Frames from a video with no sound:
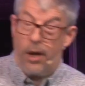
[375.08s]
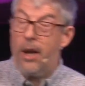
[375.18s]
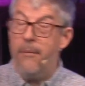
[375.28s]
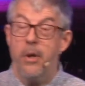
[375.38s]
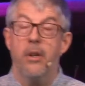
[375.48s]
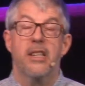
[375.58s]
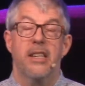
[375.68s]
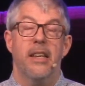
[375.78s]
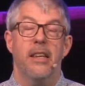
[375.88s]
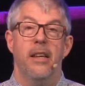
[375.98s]
a
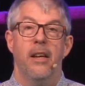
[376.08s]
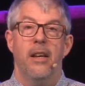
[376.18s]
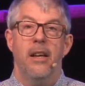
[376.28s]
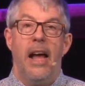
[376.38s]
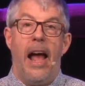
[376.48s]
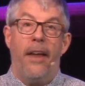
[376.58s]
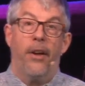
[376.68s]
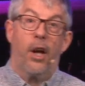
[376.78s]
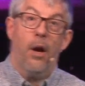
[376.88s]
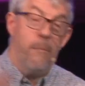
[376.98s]
community, and
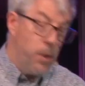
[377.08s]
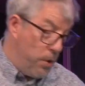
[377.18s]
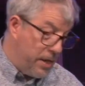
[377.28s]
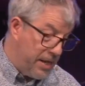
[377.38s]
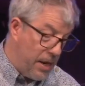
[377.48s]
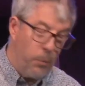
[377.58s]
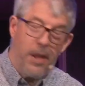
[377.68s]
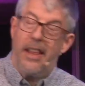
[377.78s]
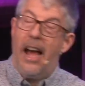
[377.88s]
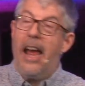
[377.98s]
a community
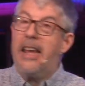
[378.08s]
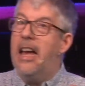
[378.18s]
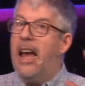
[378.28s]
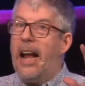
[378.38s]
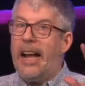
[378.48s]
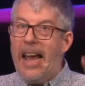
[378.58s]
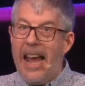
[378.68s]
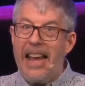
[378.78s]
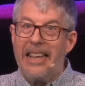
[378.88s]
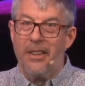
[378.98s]
with a
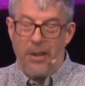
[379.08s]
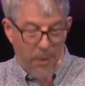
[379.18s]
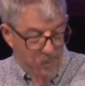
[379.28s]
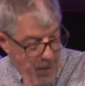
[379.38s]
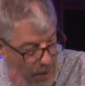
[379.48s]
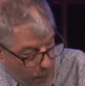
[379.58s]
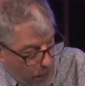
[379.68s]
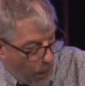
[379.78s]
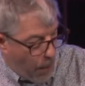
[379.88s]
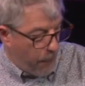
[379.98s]
kingdom
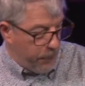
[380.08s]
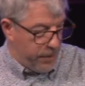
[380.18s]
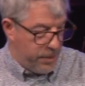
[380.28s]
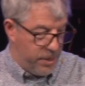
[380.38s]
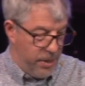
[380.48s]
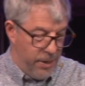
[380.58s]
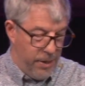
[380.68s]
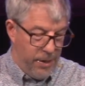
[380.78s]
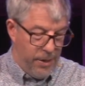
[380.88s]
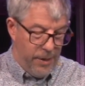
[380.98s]
purpose.
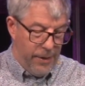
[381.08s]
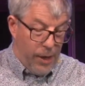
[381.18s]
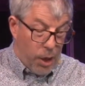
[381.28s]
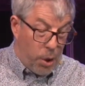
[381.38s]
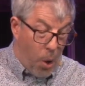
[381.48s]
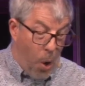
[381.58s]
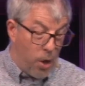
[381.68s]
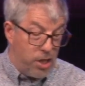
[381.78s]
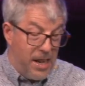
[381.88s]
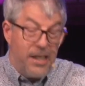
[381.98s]

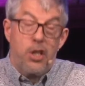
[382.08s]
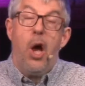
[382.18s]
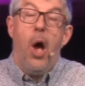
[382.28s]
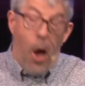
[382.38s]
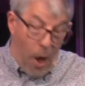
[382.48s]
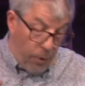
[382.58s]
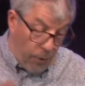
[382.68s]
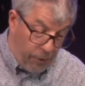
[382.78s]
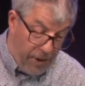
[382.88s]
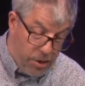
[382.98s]
God's
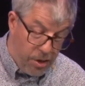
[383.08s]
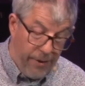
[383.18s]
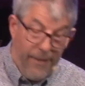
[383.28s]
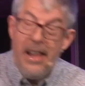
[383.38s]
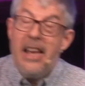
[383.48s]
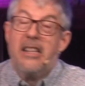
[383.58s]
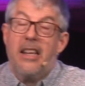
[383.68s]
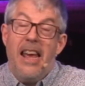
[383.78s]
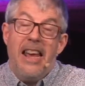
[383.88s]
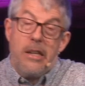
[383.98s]
eternal vision is
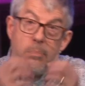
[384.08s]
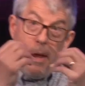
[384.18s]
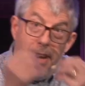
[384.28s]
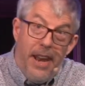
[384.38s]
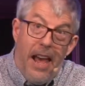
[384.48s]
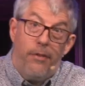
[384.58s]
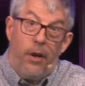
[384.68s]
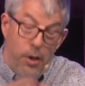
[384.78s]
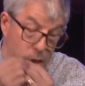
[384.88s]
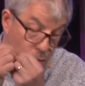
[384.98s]
that his
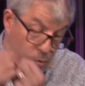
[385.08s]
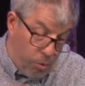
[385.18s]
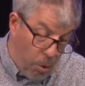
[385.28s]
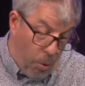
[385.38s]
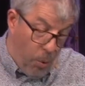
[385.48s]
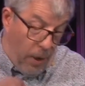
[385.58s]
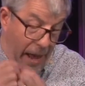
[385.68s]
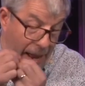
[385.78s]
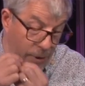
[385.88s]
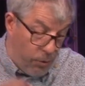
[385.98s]
benevolent rule
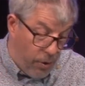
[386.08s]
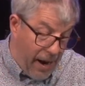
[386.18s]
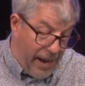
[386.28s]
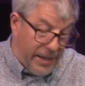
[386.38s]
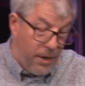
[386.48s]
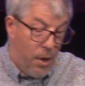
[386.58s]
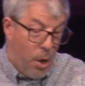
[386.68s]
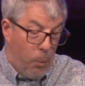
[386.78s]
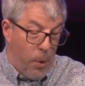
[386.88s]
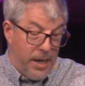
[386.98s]
and reign
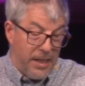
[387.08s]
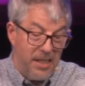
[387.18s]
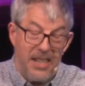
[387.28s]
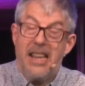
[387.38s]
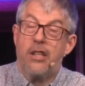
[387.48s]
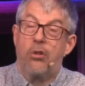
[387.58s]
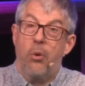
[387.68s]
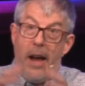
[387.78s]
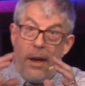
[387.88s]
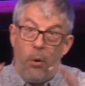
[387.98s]
would exist
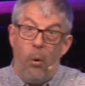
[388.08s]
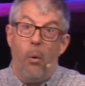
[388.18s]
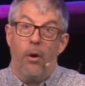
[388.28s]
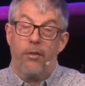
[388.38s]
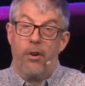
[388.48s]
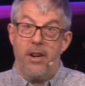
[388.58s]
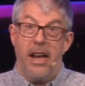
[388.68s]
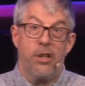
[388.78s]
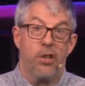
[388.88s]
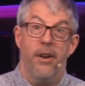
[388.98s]
throughout all of
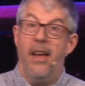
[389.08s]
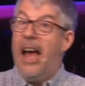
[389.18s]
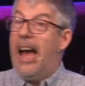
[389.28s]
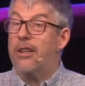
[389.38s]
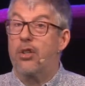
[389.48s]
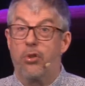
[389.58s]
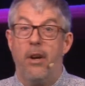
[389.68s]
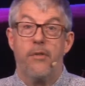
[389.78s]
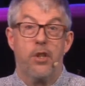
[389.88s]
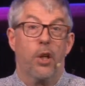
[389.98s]
creation. And
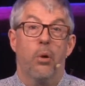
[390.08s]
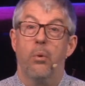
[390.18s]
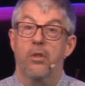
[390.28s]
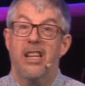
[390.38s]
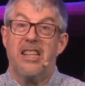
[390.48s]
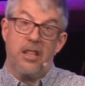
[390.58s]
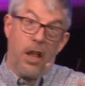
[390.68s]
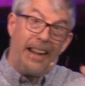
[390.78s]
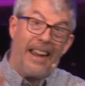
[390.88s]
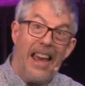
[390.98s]
Scripture calls this
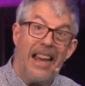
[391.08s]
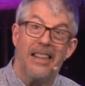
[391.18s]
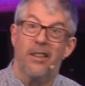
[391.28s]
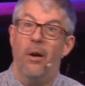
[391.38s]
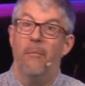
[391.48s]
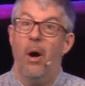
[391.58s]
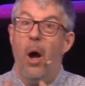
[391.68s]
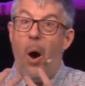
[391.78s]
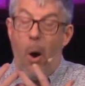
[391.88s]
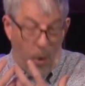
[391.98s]
the kingdom
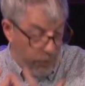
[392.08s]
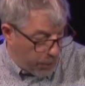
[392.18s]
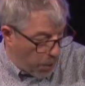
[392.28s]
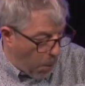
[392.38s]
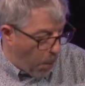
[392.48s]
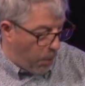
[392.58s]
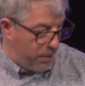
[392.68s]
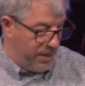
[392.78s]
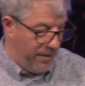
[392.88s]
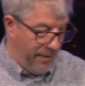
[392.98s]
of
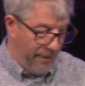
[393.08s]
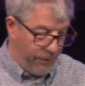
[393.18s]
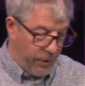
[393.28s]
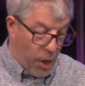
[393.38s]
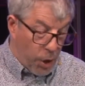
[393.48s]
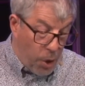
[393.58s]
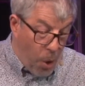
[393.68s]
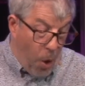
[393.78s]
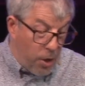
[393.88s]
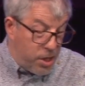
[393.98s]
God.
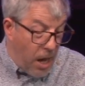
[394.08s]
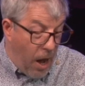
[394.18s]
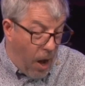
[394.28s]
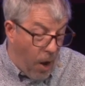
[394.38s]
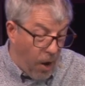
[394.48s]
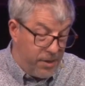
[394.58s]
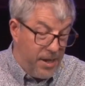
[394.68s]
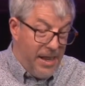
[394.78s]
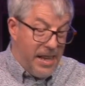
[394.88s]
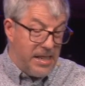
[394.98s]
God's heart
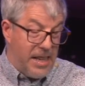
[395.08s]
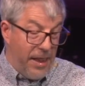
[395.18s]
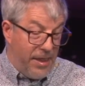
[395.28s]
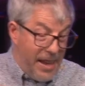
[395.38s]
is that the